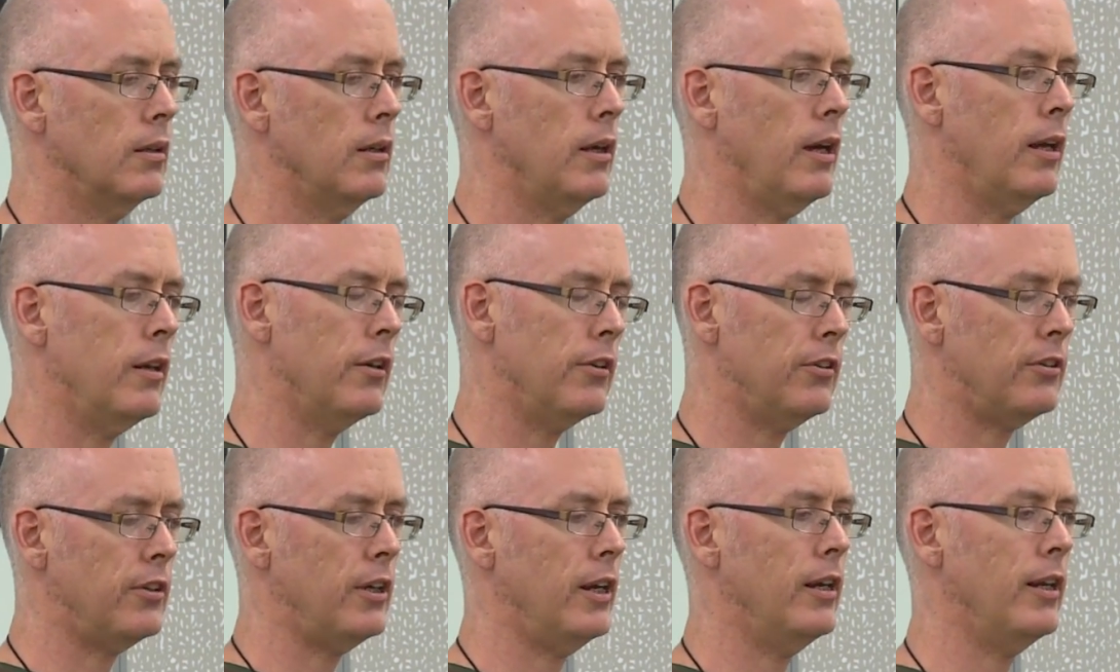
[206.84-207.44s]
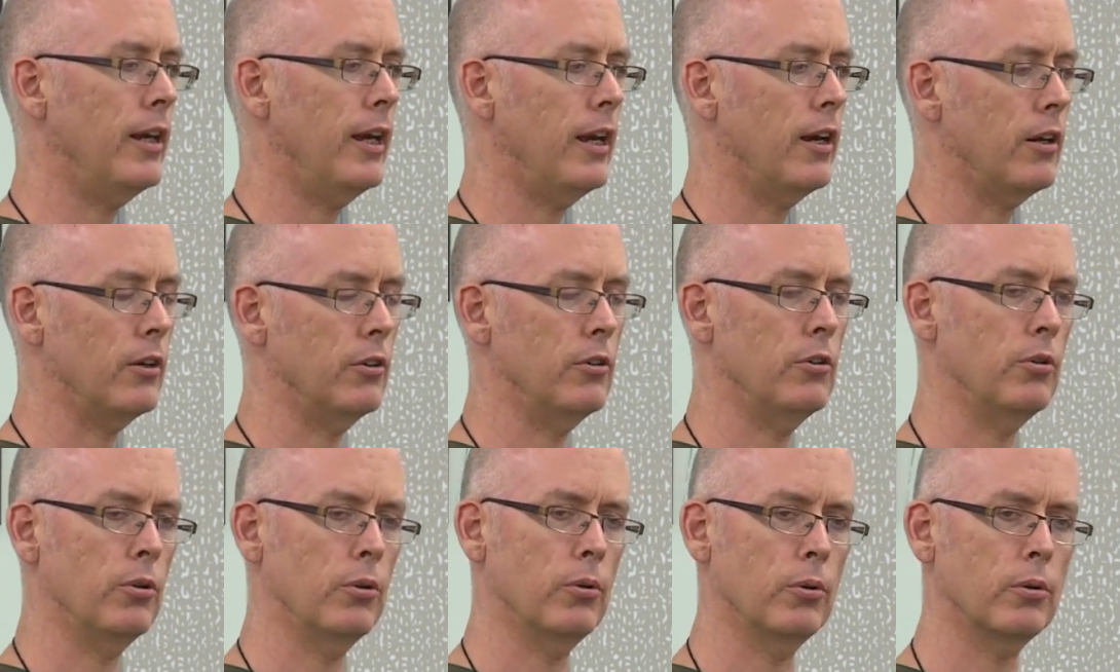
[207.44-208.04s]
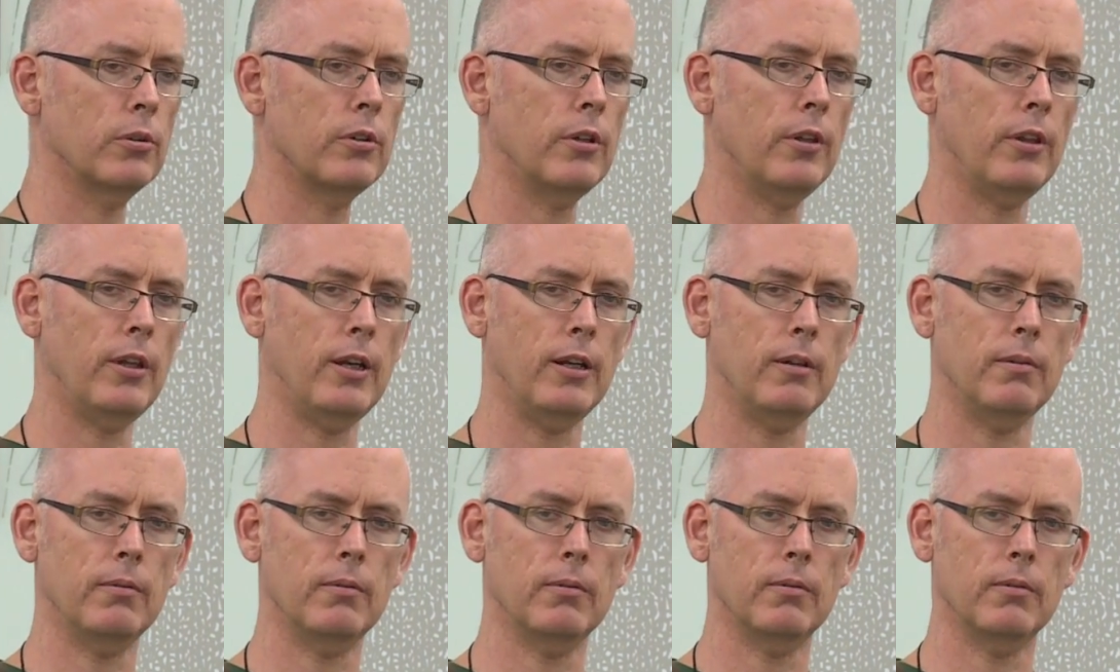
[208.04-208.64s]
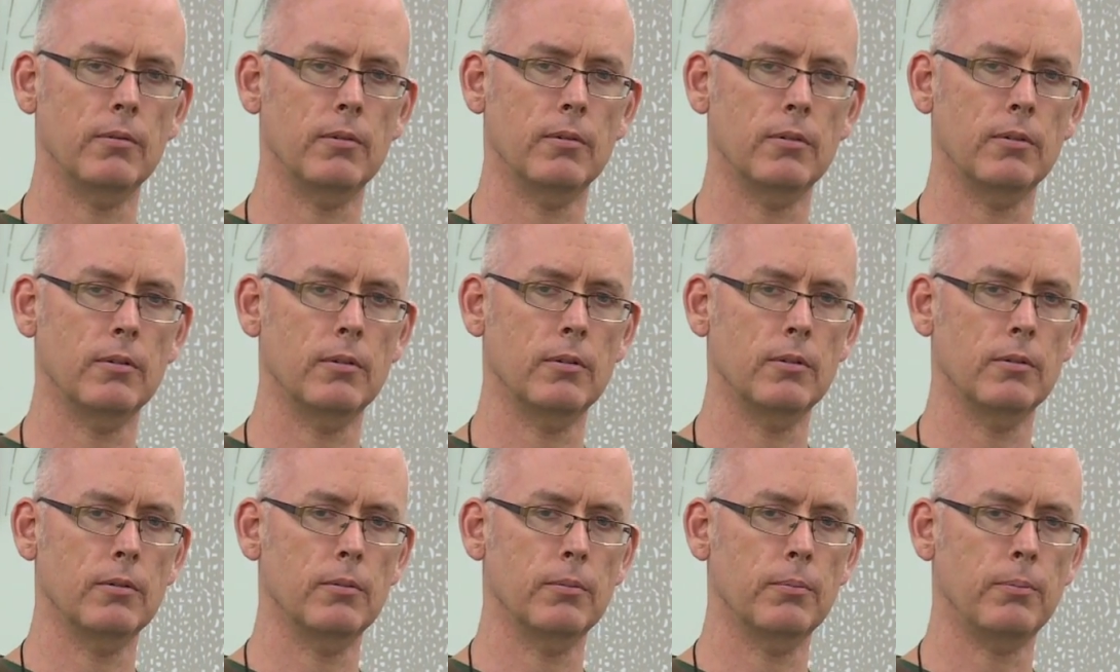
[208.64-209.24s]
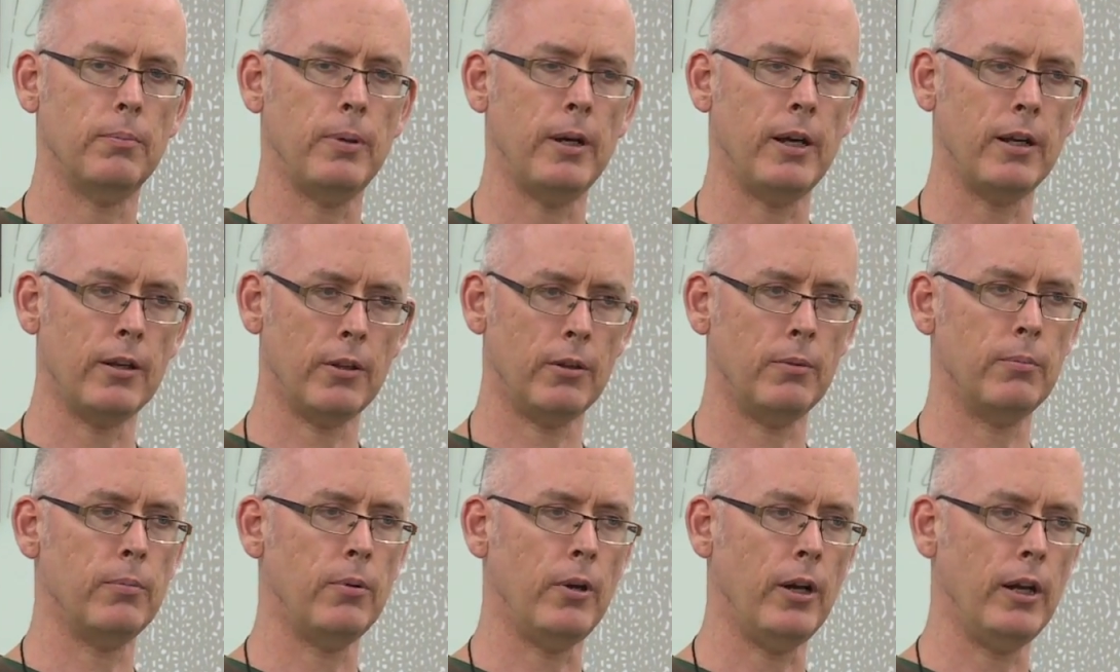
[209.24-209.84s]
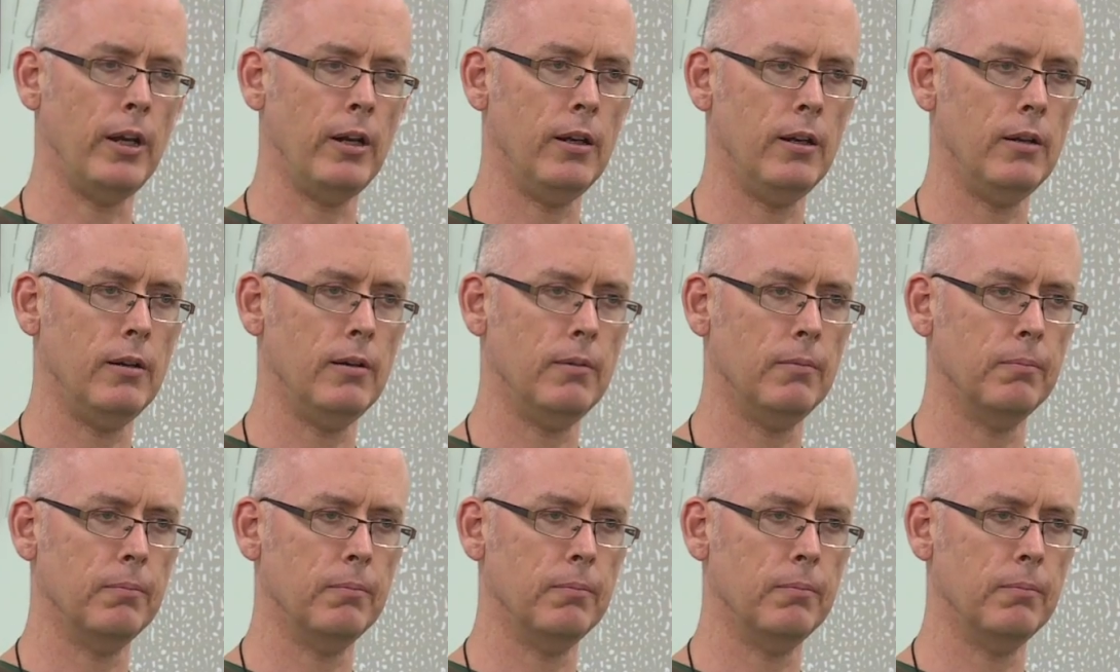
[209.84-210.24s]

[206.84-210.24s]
understanding how to talk to that part of the brain.